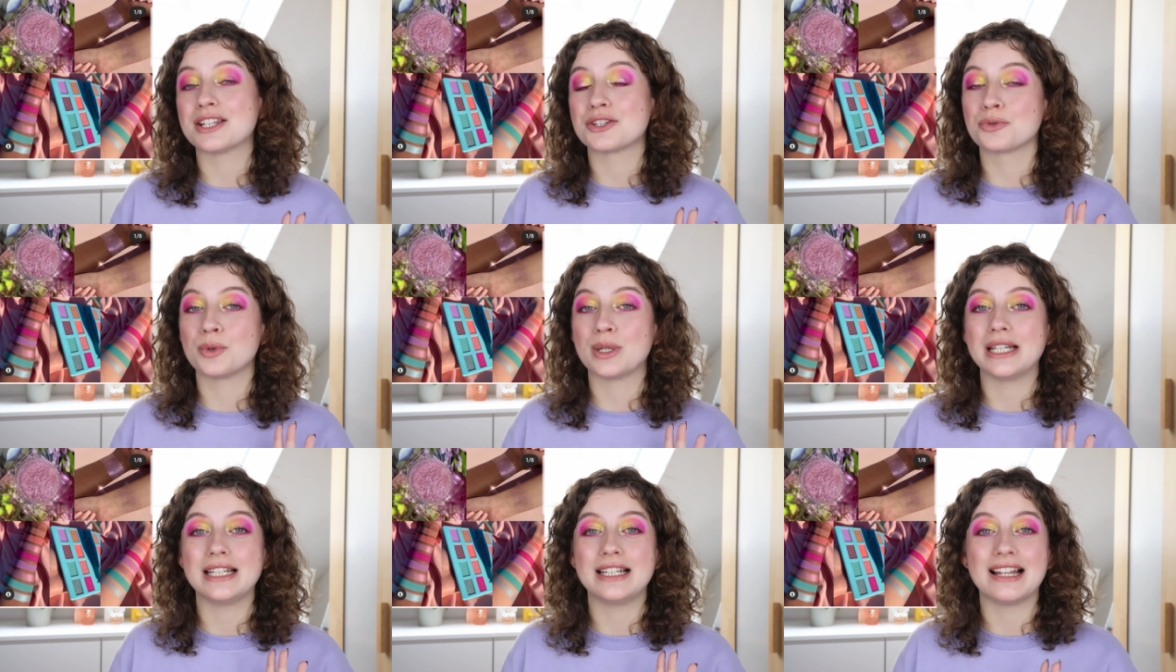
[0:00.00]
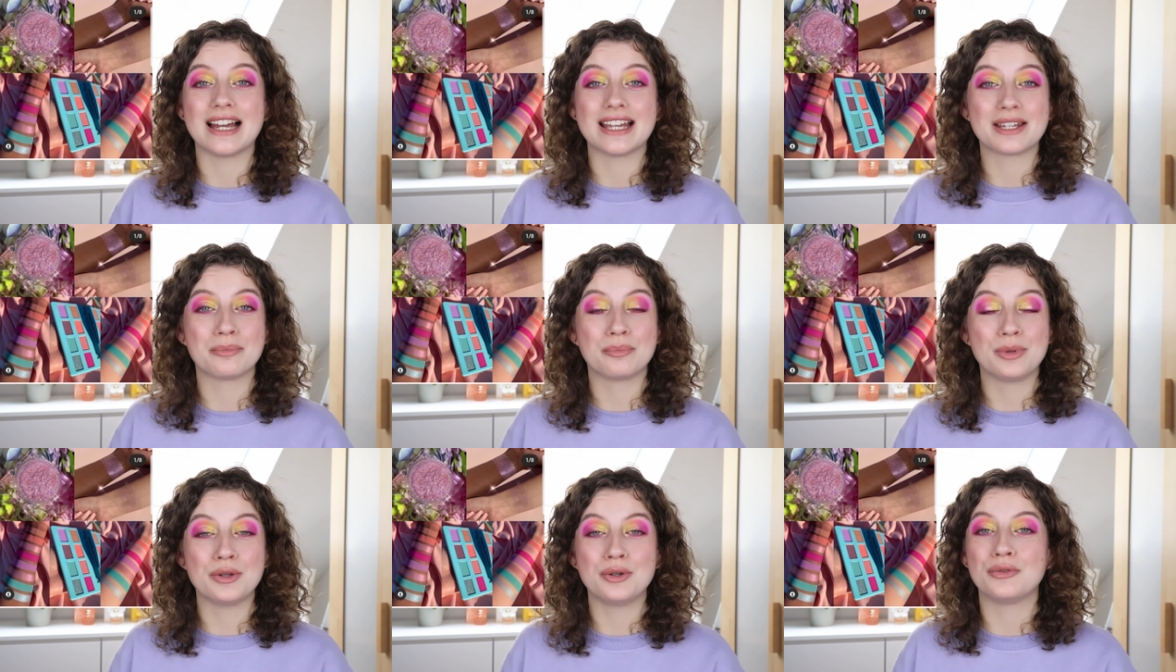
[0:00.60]
it's really
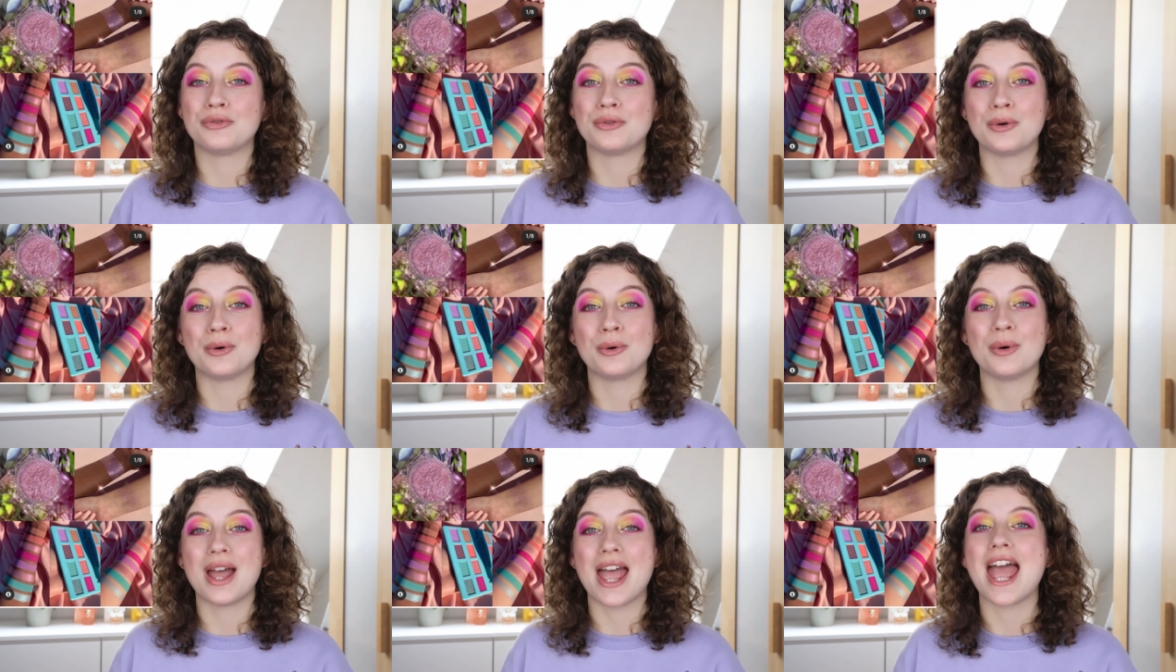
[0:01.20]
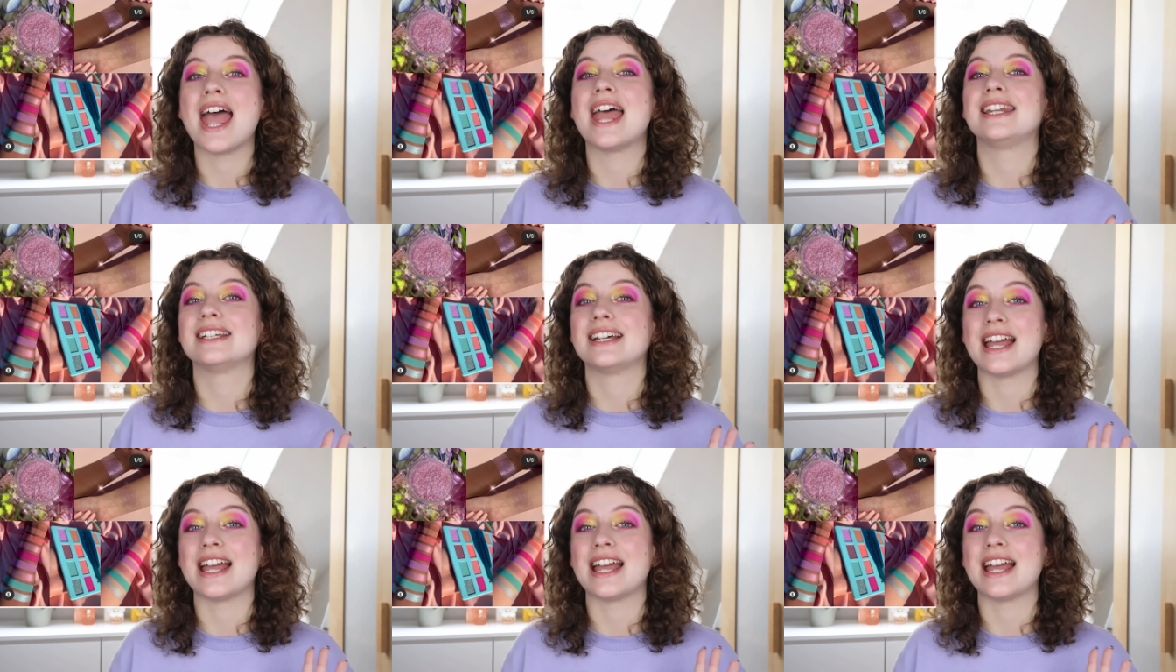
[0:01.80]
like beautiful and